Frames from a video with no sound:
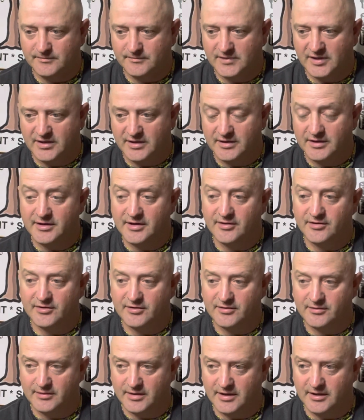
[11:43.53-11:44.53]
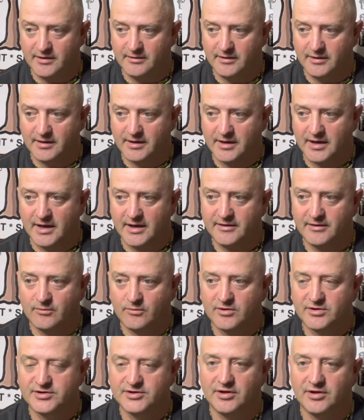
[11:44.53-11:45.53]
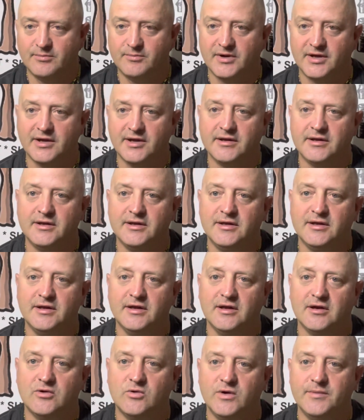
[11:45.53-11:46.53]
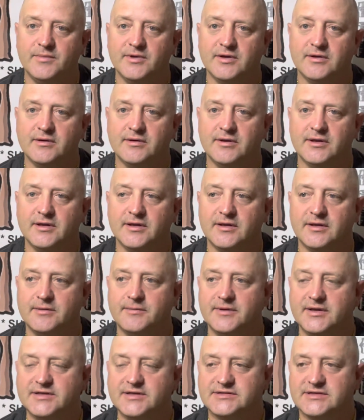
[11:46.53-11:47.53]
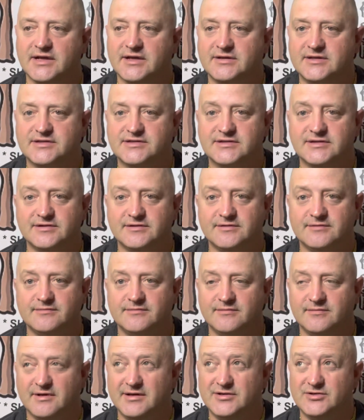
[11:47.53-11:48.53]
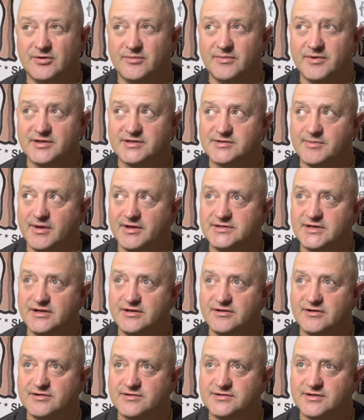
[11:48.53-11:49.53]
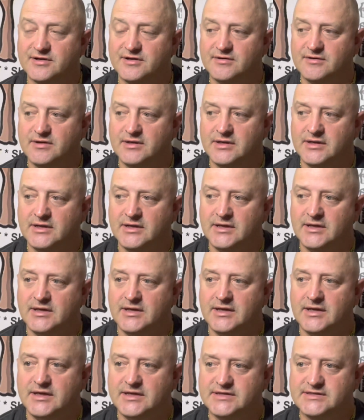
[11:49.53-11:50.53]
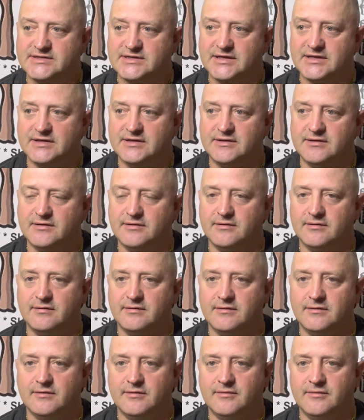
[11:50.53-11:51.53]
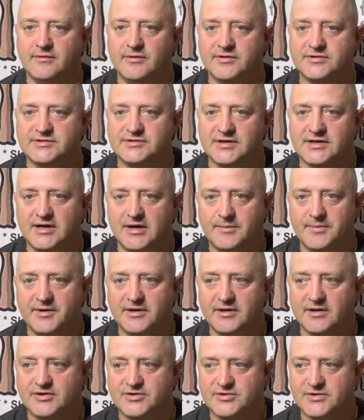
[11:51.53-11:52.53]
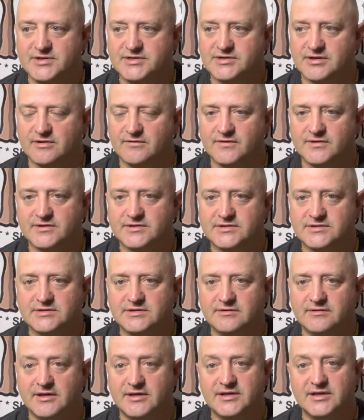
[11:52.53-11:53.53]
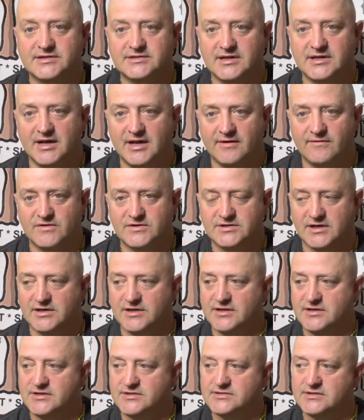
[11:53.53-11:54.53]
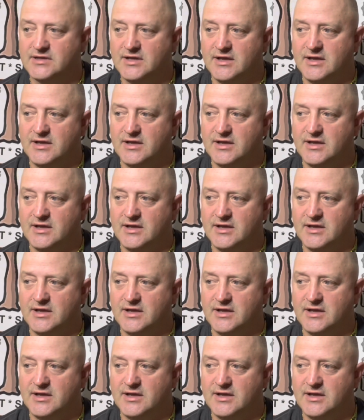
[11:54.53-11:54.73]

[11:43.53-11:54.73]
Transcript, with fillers: and another uh, a guy that worked on my equipment and he's like, listen, he told me this about 10 years ago. He said, there's a company, a tree service that doesn't advertise.